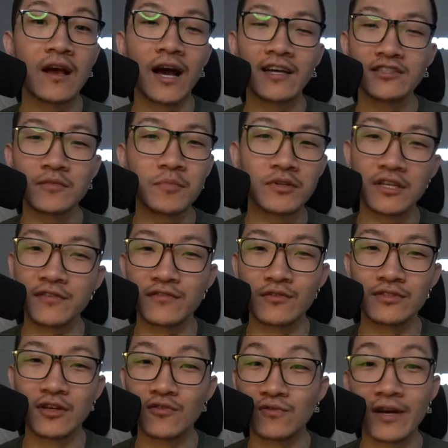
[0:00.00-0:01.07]
I actually believe there
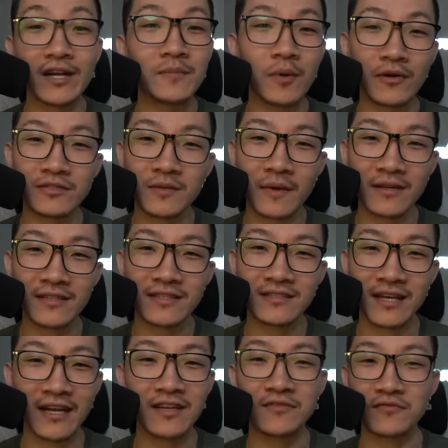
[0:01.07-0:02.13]
was a Reddit post about
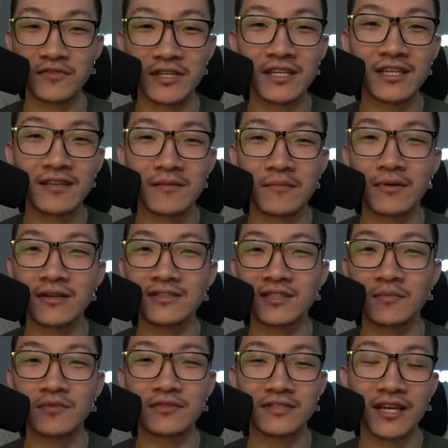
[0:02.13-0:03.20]
this. I didn't read it, but
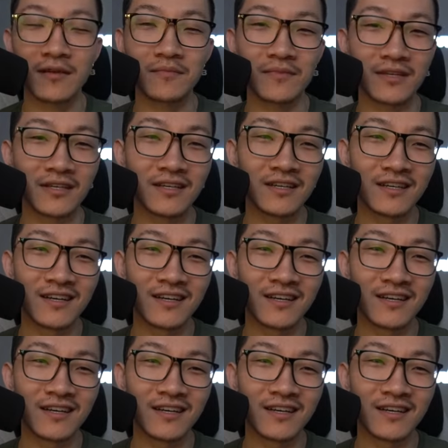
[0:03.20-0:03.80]
some people sent me